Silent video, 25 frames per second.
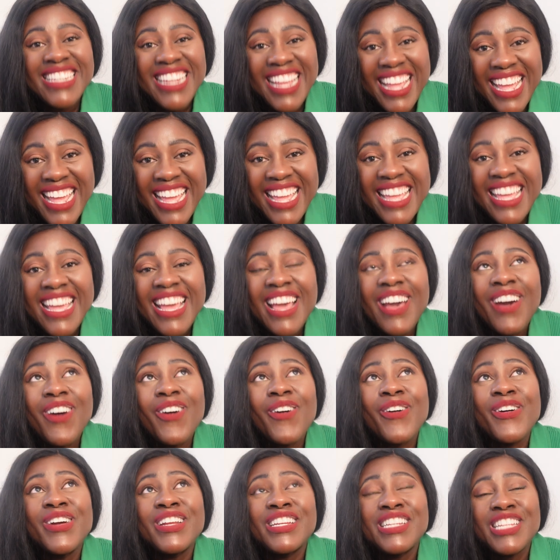day,
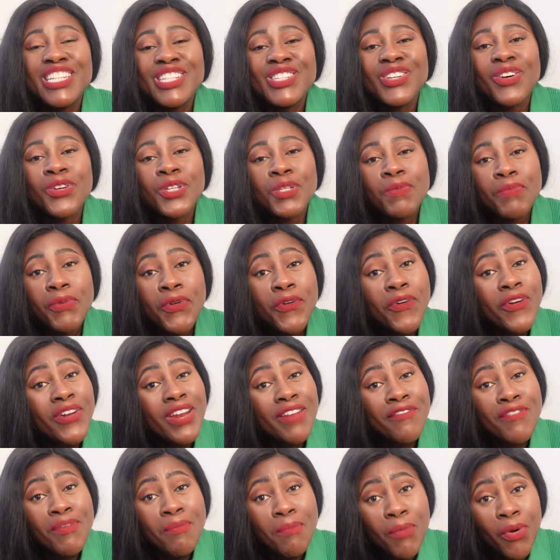or a detox period
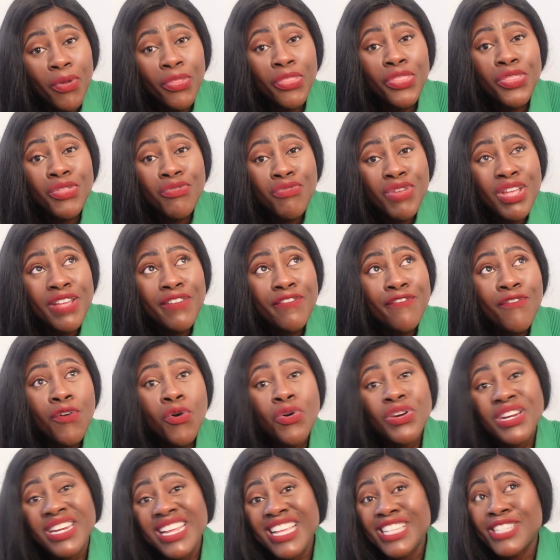every month,
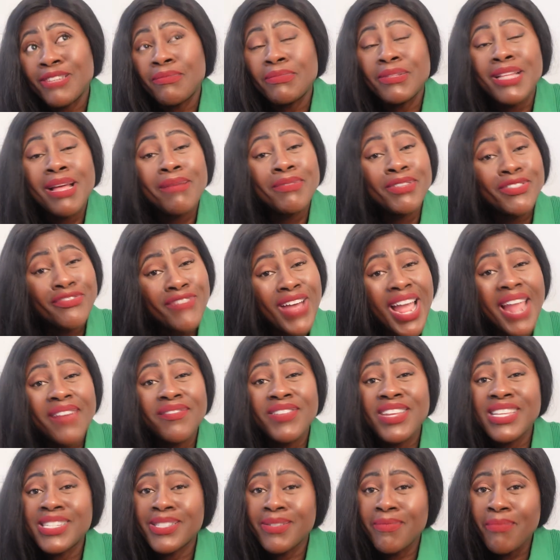3-4 days, sometimes 5
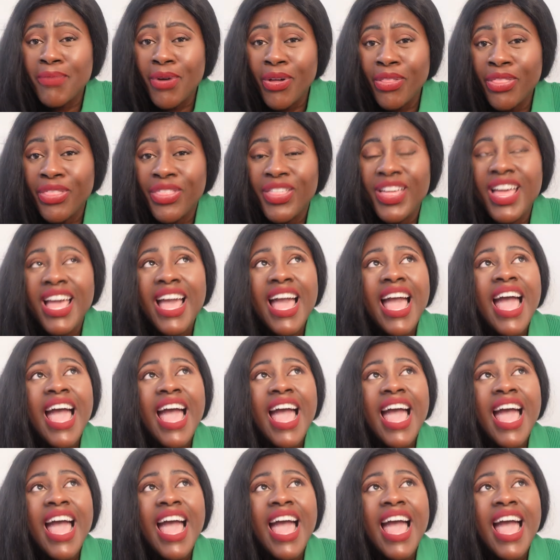days a month.